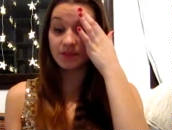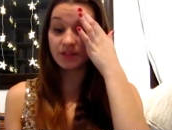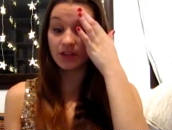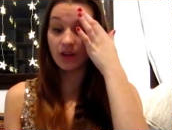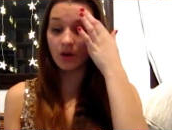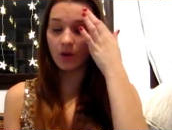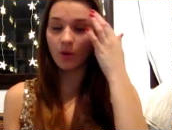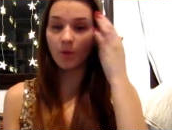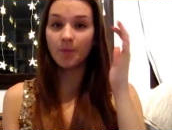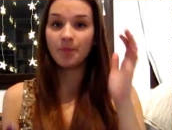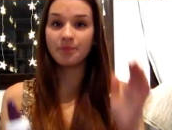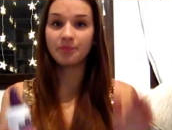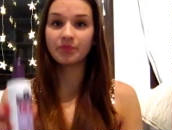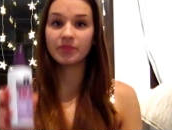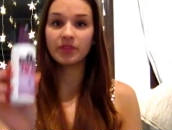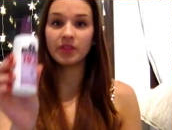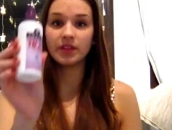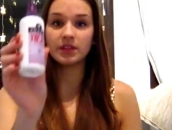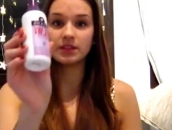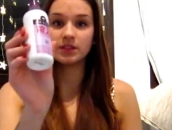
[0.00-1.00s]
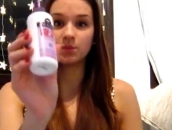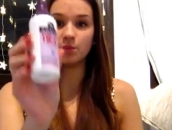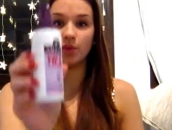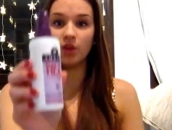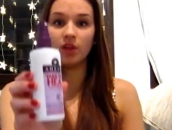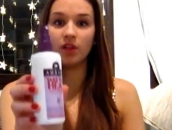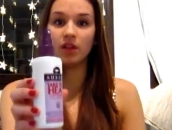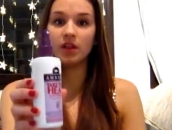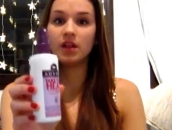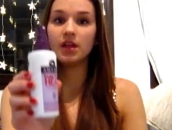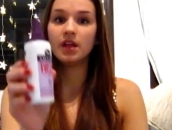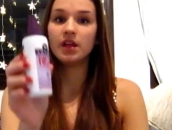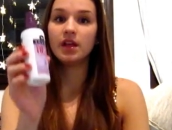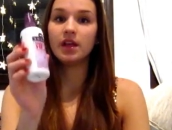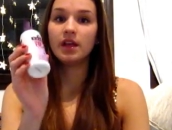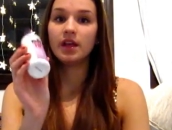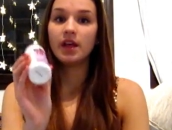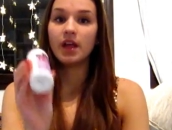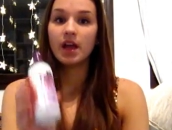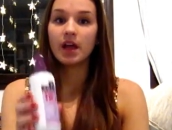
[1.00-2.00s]
So this will
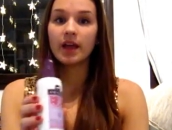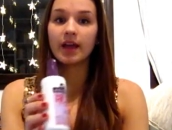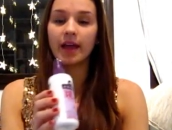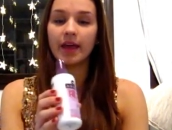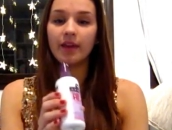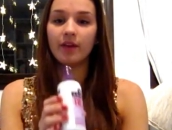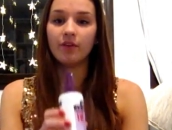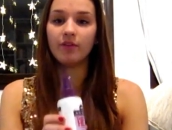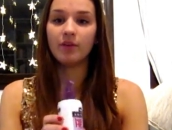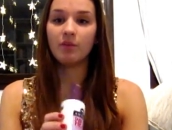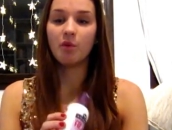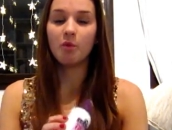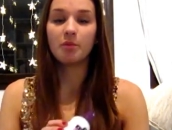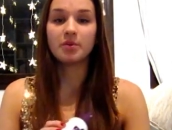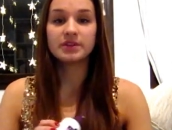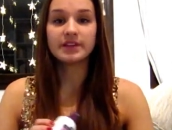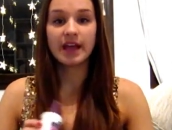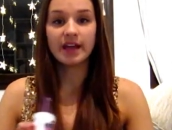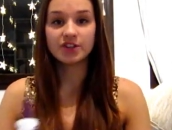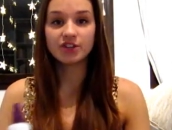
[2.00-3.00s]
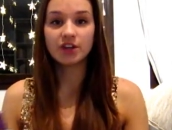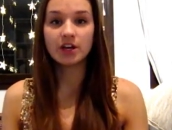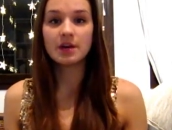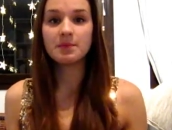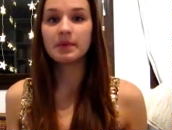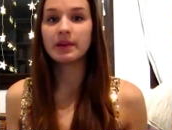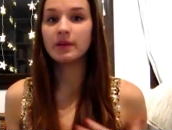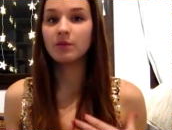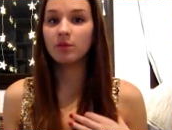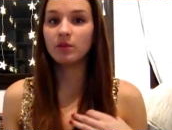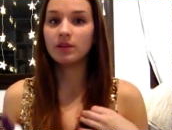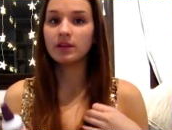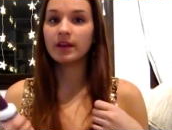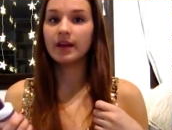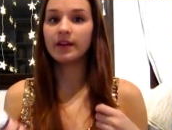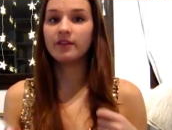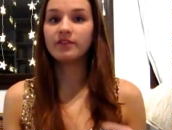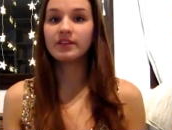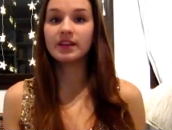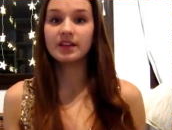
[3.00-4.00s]
it won't protect your hair, but it will
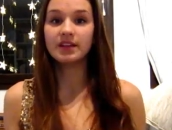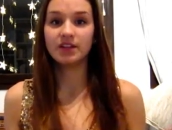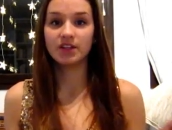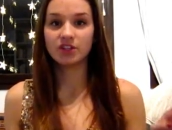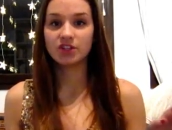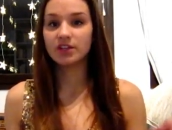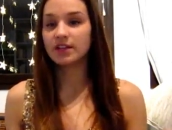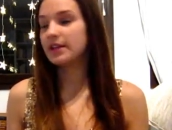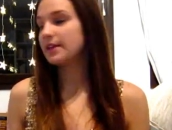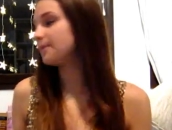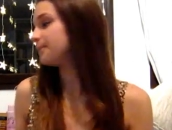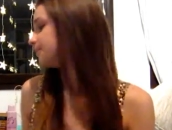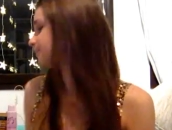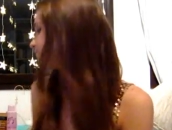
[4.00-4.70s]
kind of condition it.